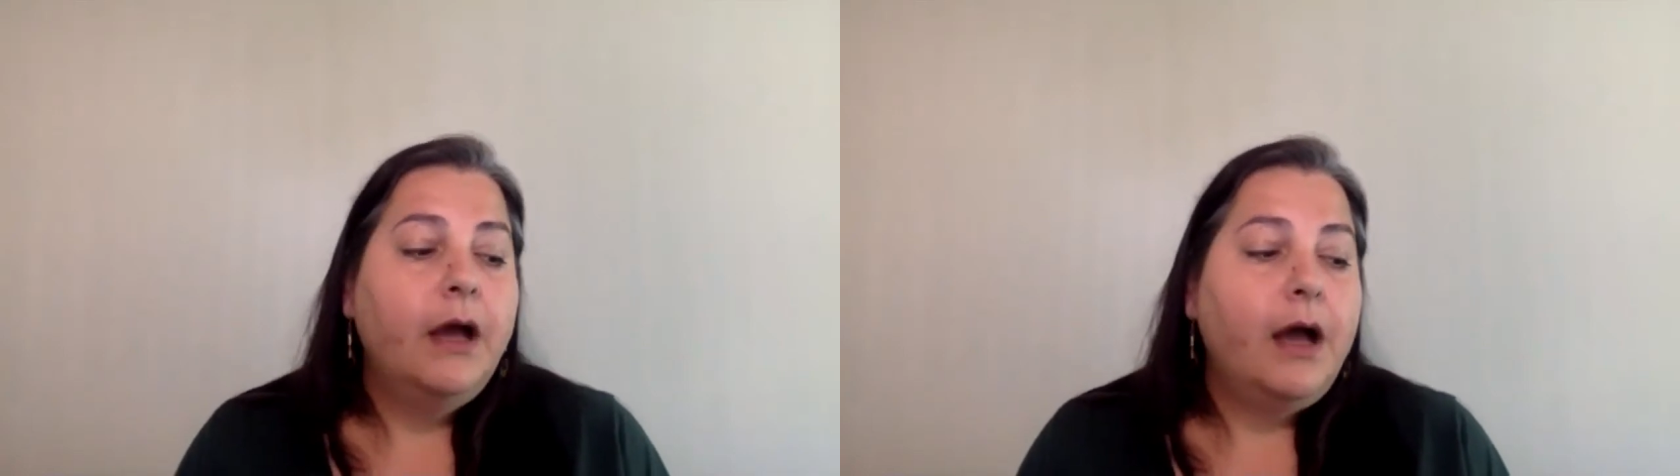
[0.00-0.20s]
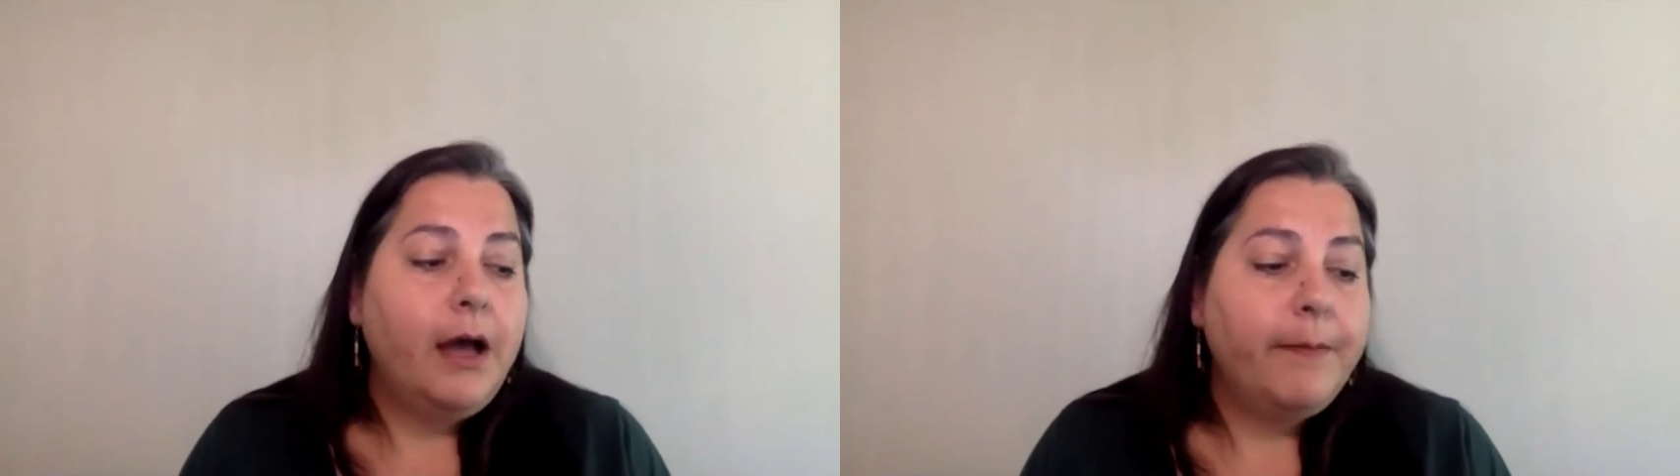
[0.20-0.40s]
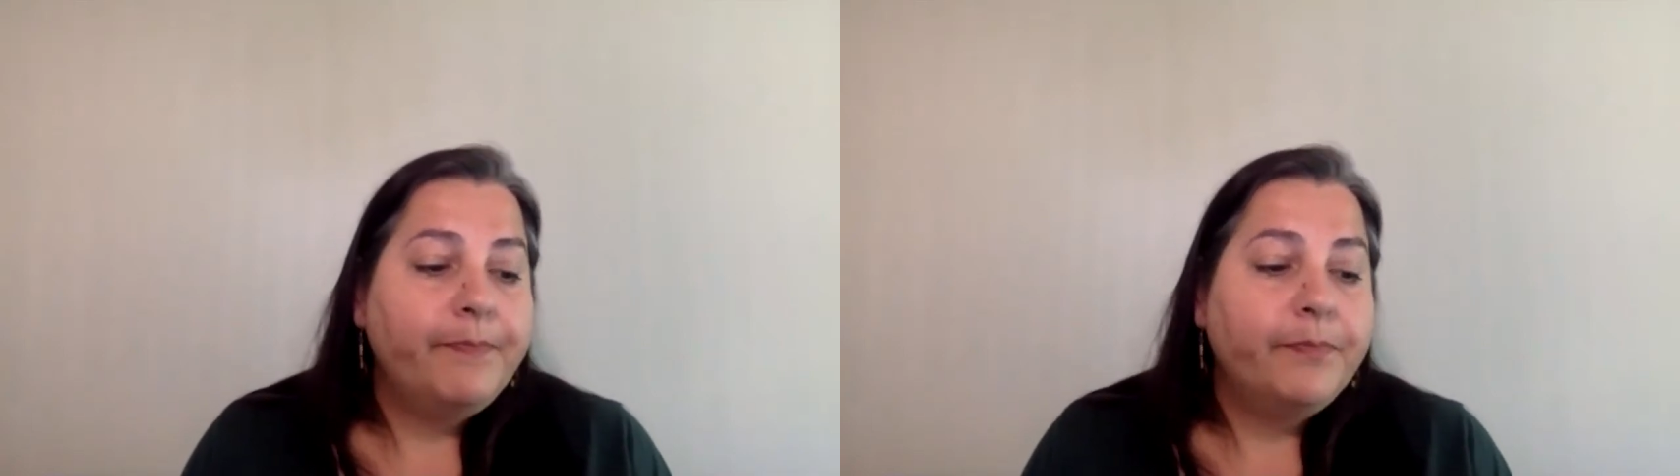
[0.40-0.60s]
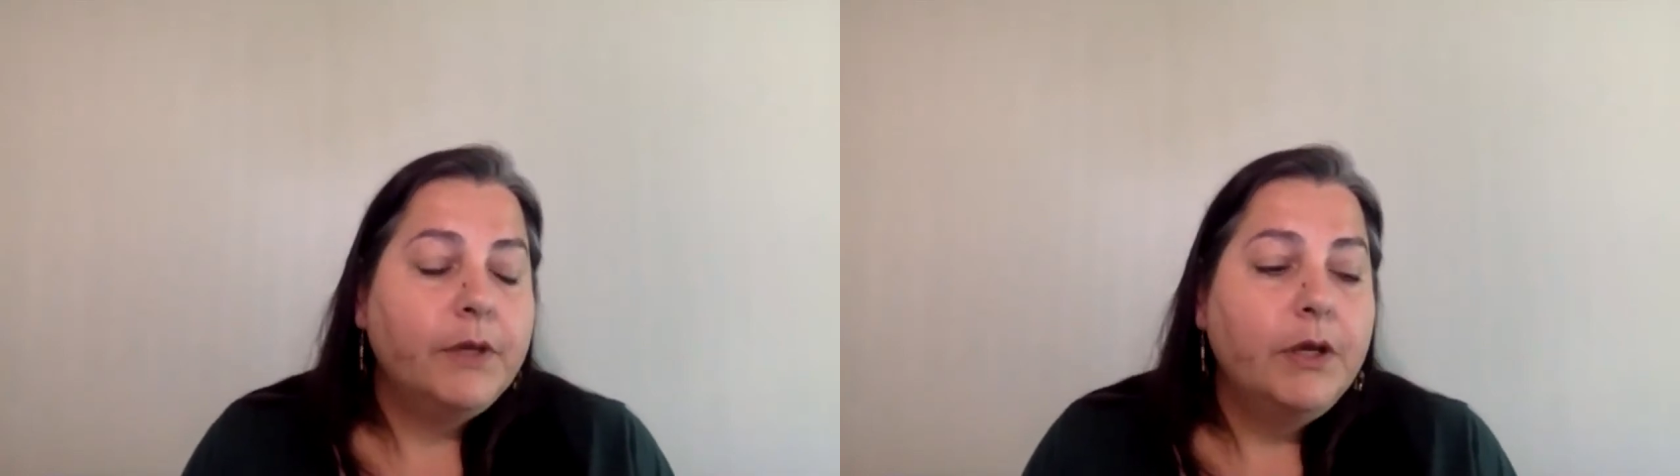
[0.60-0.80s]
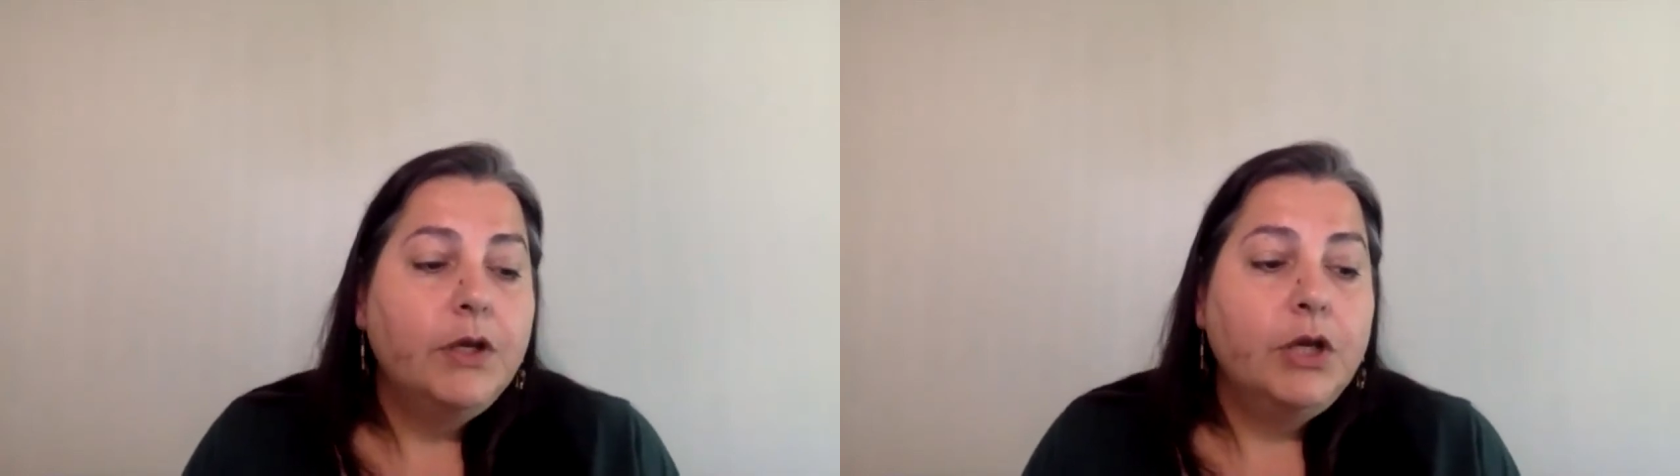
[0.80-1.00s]

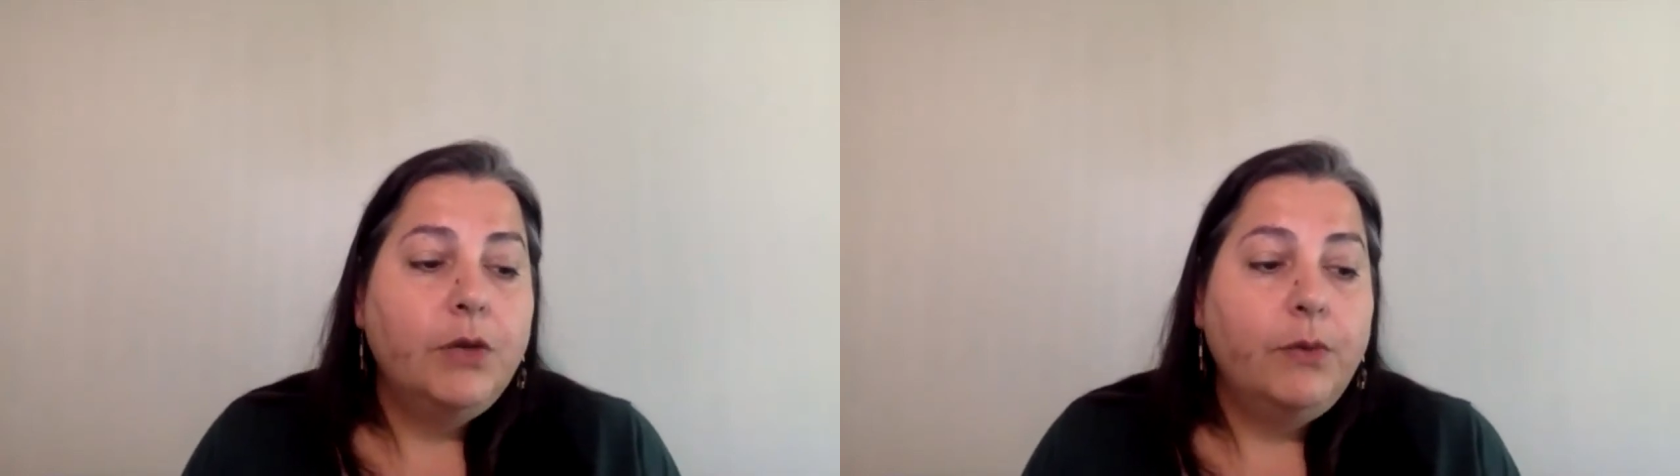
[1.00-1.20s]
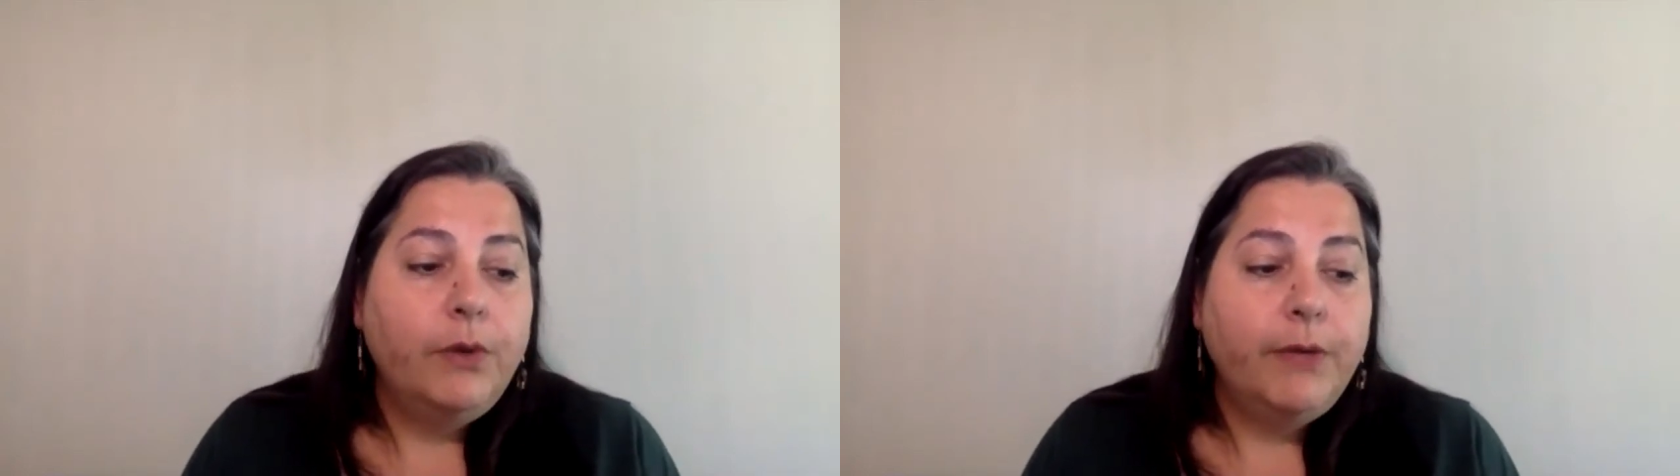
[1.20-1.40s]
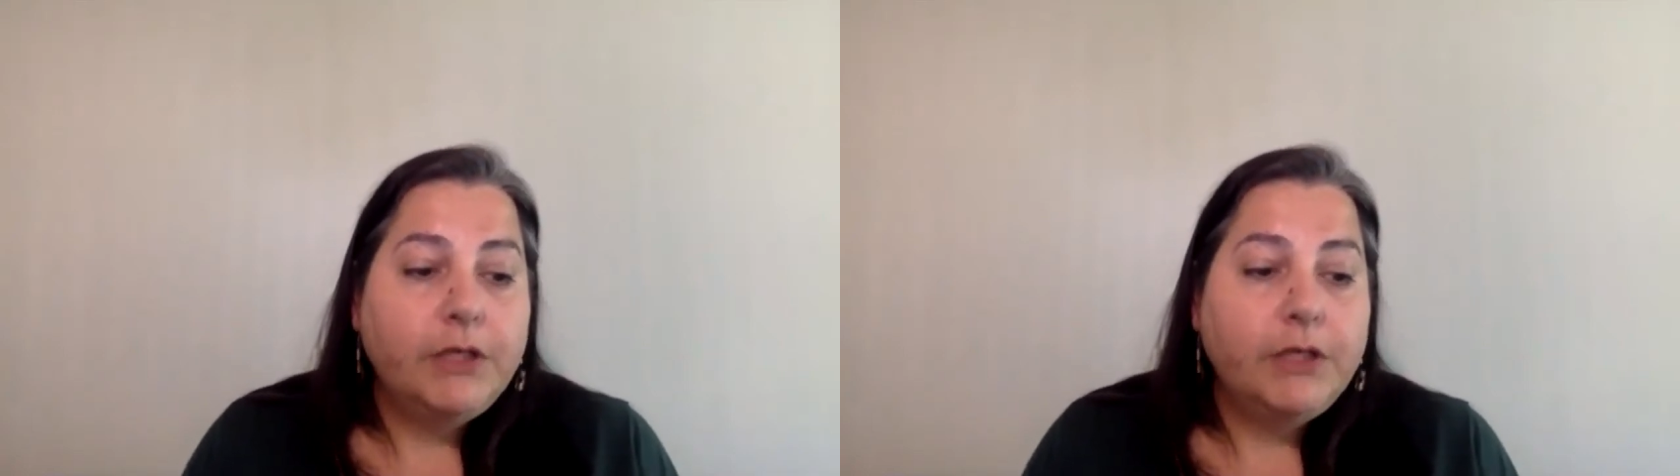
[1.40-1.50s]
When we